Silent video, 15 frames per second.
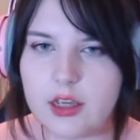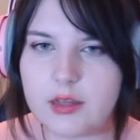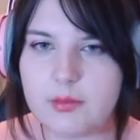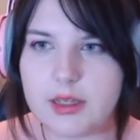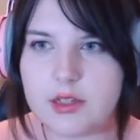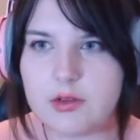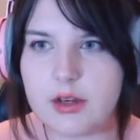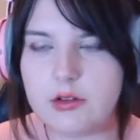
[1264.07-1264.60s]

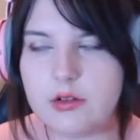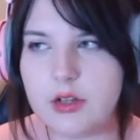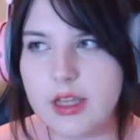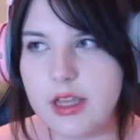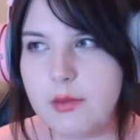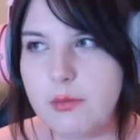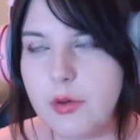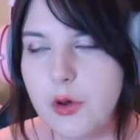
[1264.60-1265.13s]
mess around like
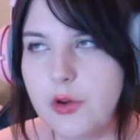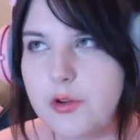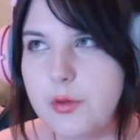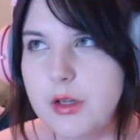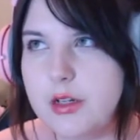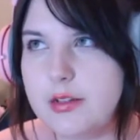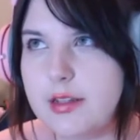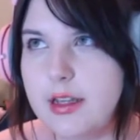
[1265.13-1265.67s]
in
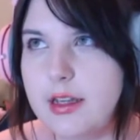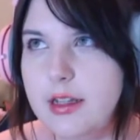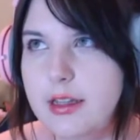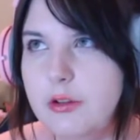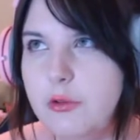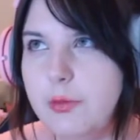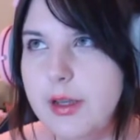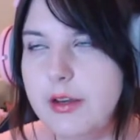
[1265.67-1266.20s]
Pokemon as like a
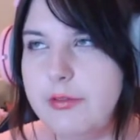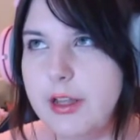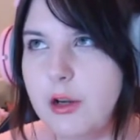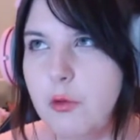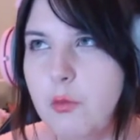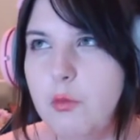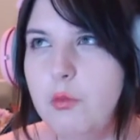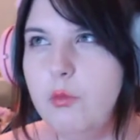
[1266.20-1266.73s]
little bit of like
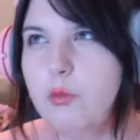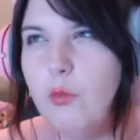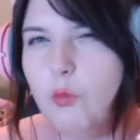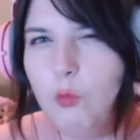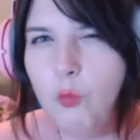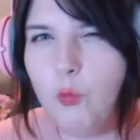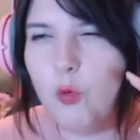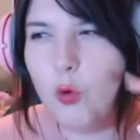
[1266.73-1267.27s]
a
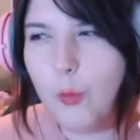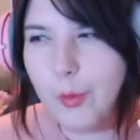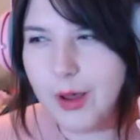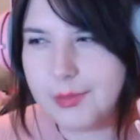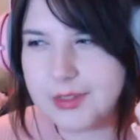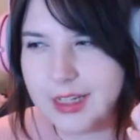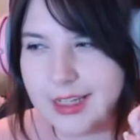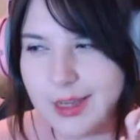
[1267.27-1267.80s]
warm
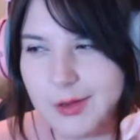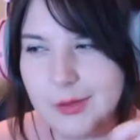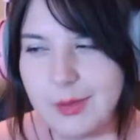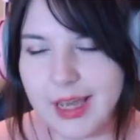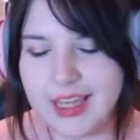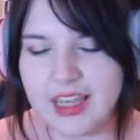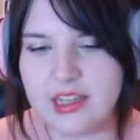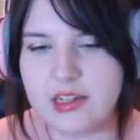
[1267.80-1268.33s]
up, like going
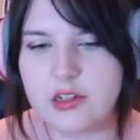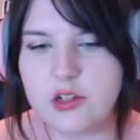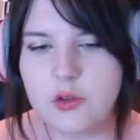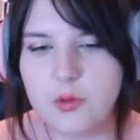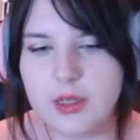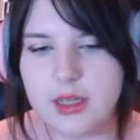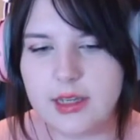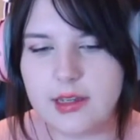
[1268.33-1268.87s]
back into
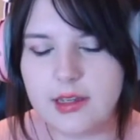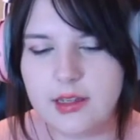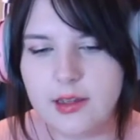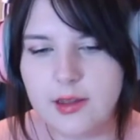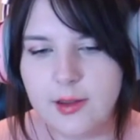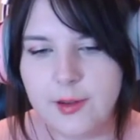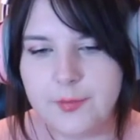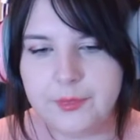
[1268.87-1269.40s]
it.
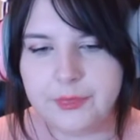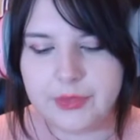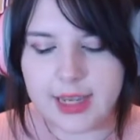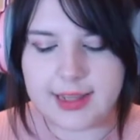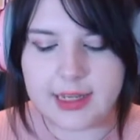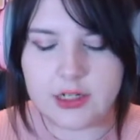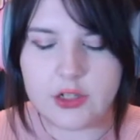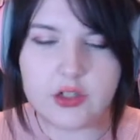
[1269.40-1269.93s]

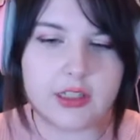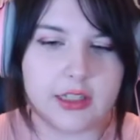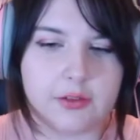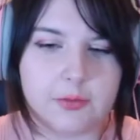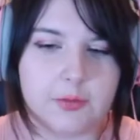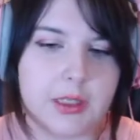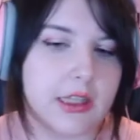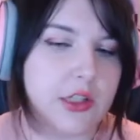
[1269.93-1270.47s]
And then you can give
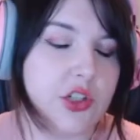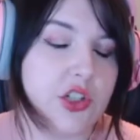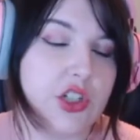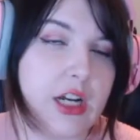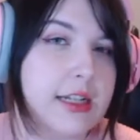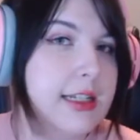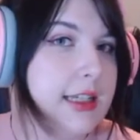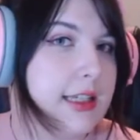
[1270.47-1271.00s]
me the
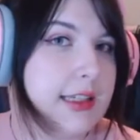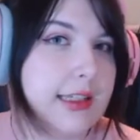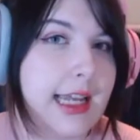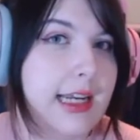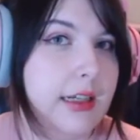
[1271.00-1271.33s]
shining scent.